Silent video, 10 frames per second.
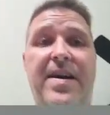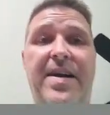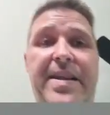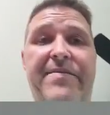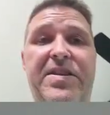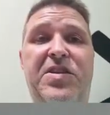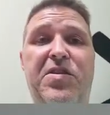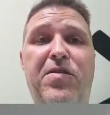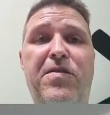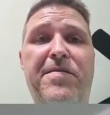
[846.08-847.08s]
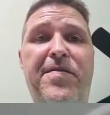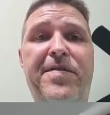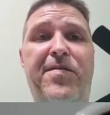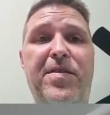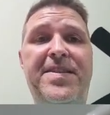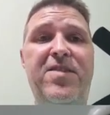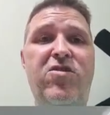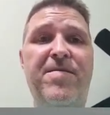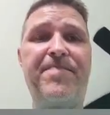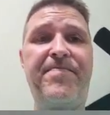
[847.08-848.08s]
eleven point two for the voltage.